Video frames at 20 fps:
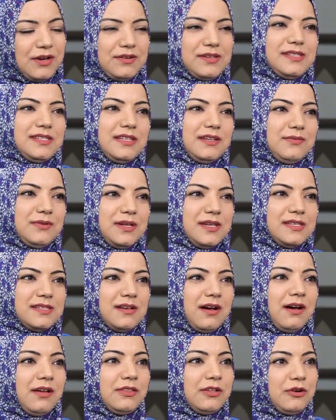our series
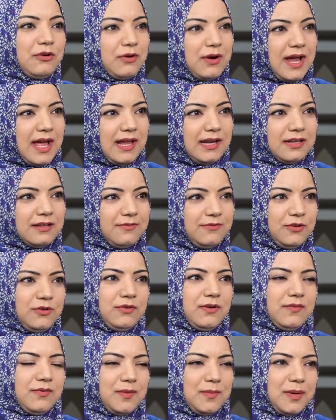on the Quranic
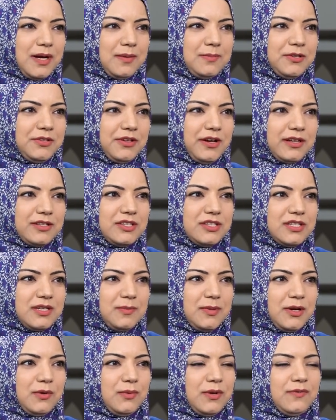view of the Bible, Dr.
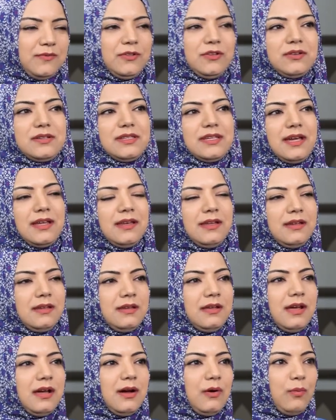Shabir. We've looked at
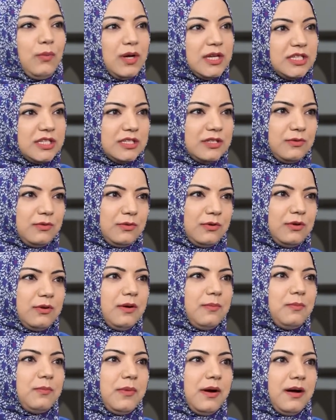uh, which
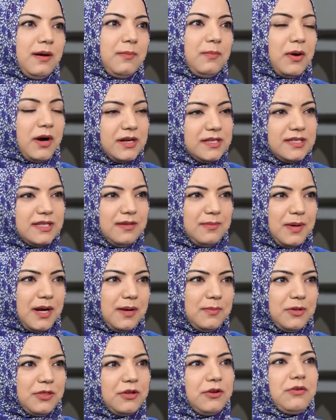uh, parts of the
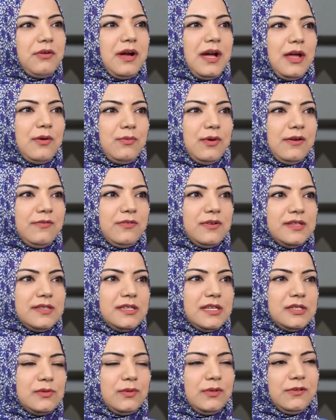Bible the Quran
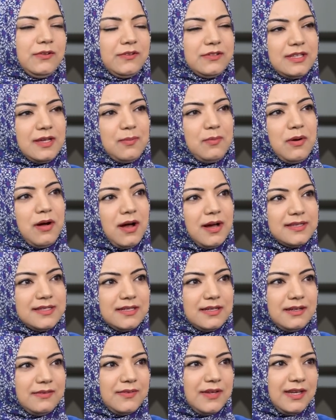references. We've looked at
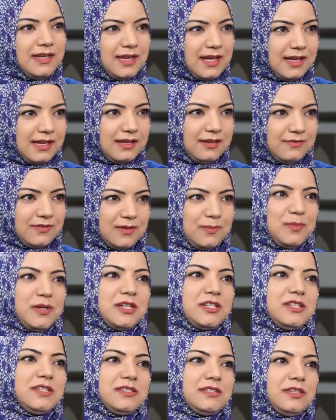positive and negative
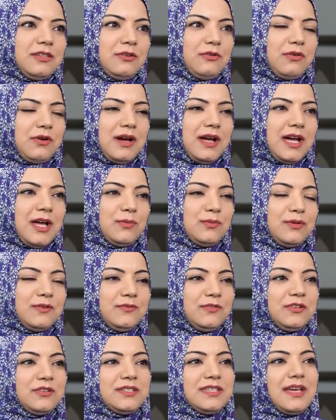depictions in the Quran.
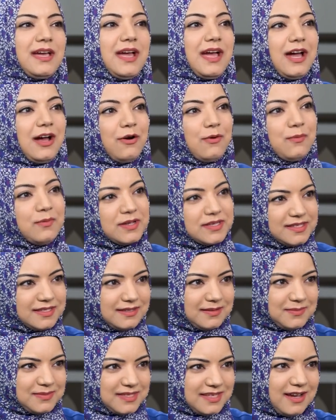We've looked at how
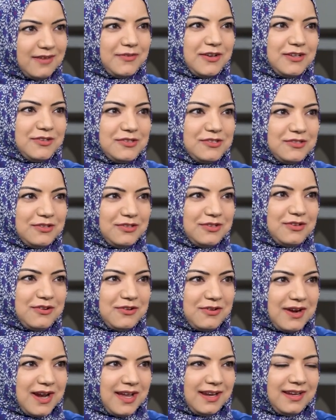Muslims have understood the
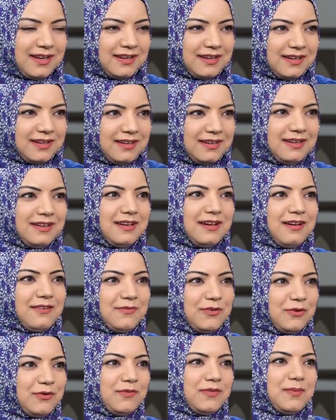Quranic uh,
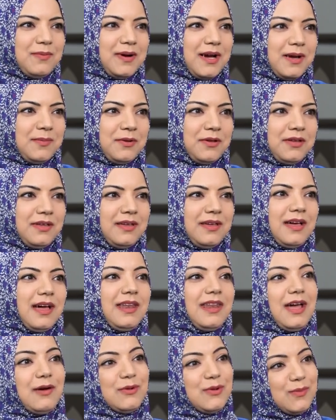view of the Bible.
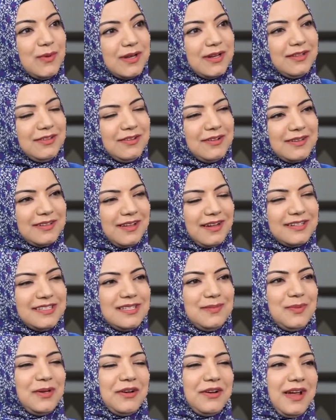And now we want to look, Dr.
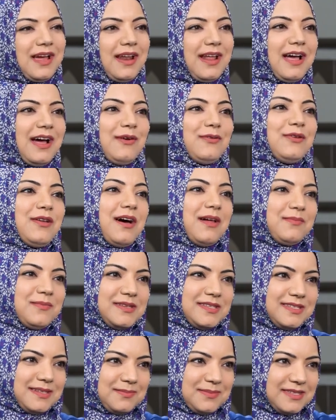Shabir, at how non
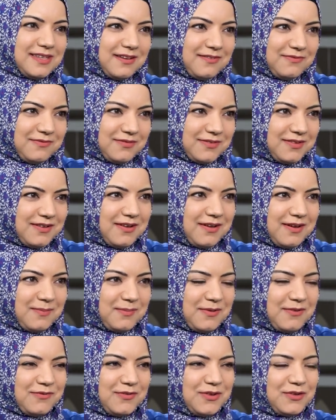Muslims have
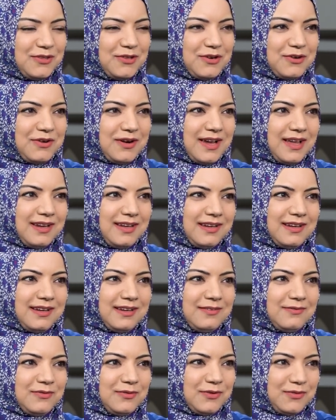um, viewed the Quranic
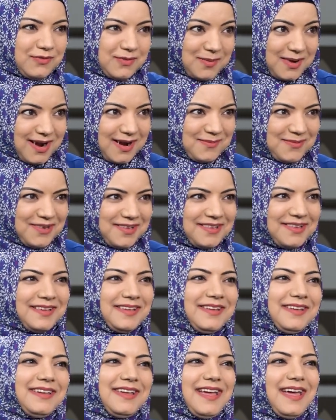view of the Bible.
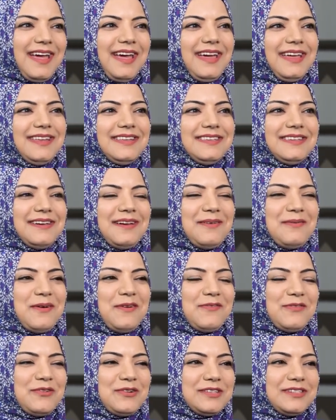And uh,
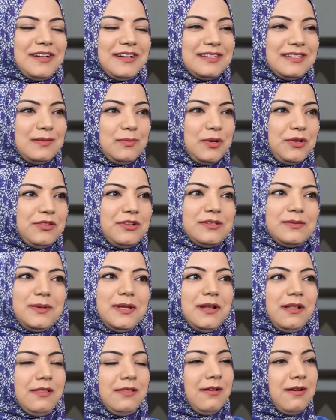of course, Dr. Shabir, there's
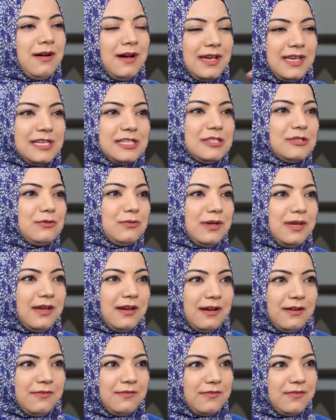been a long history
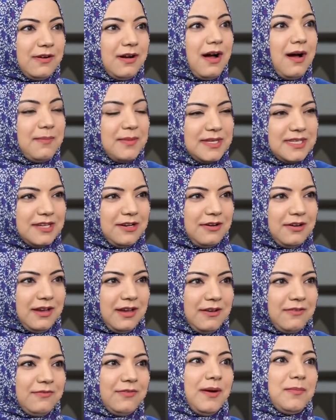of
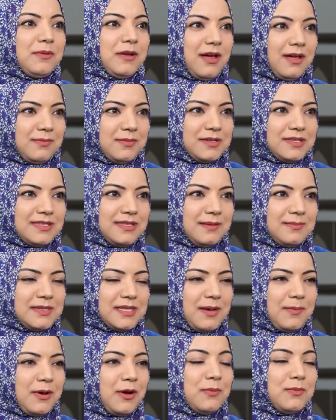commentary from non Muslims
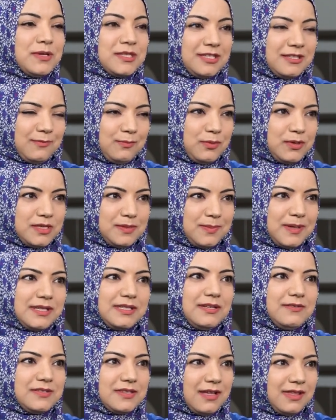about Muslim
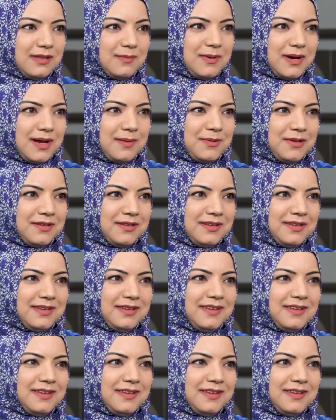perspectives on the Bible.